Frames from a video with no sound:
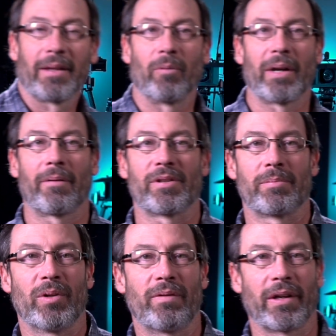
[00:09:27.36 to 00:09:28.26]
when I was
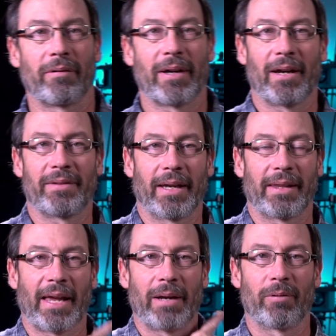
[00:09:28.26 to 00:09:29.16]
moving around,
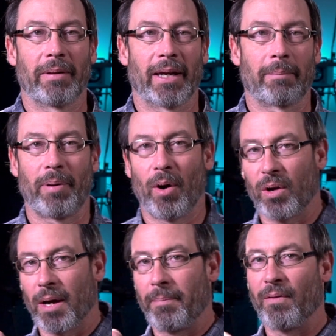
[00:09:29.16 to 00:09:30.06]
that light would like
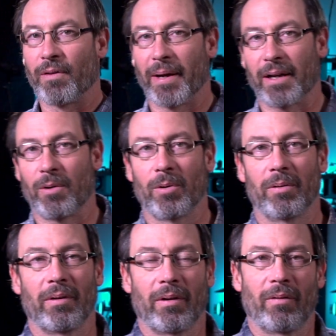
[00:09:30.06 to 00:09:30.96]
poke up over
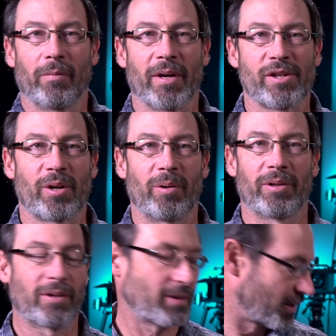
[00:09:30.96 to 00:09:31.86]
my
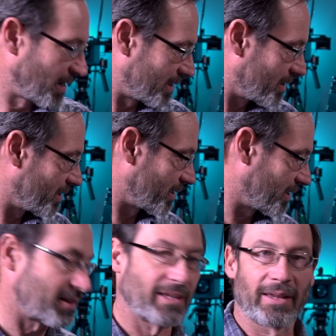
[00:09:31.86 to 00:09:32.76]
shoulder, and I
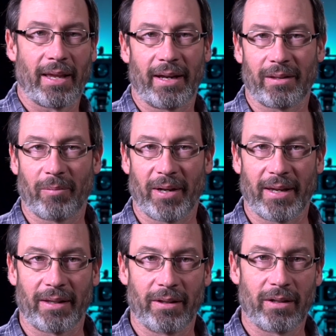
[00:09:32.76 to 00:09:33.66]
just didn't like the way
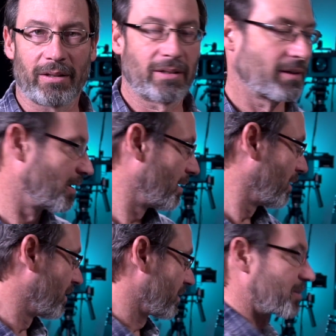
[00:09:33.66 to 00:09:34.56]
that looked.
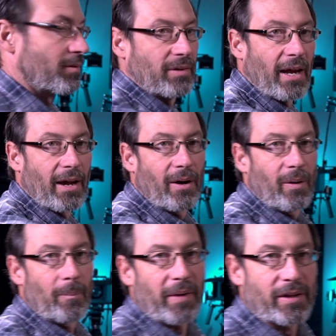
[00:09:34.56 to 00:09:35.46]
So
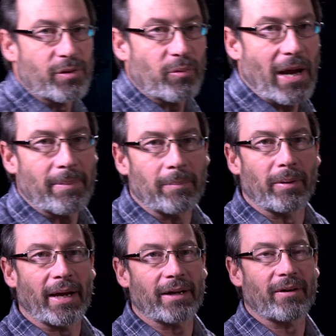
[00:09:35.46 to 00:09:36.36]
now I just wrap it in
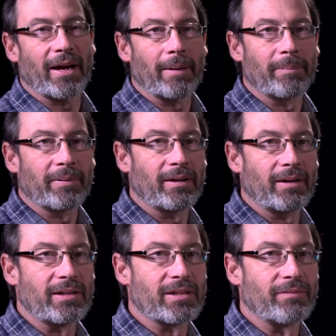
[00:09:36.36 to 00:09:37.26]
black wrap.
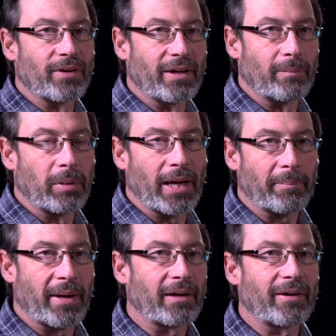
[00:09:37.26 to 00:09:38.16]
It's in front of a
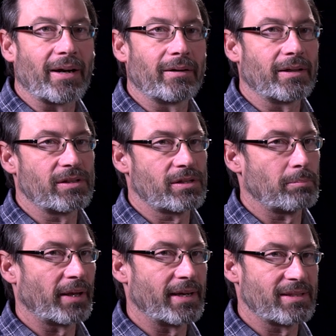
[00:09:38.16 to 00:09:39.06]
black background. It
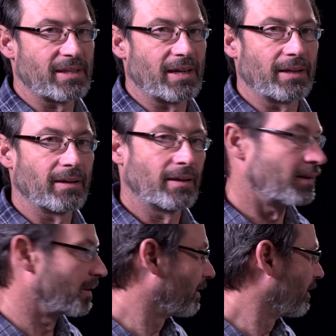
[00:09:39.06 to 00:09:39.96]
just blends in.
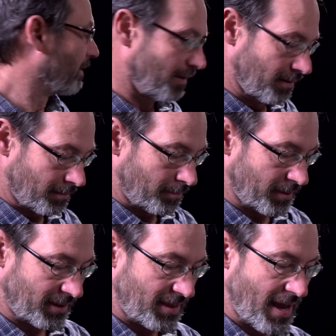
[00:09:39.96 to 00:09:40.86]

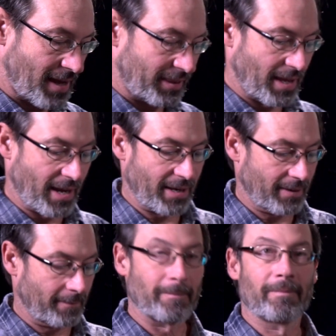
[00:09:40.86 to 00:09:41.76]
But that
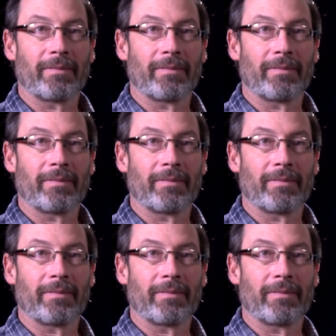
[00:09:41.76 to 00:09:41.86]
light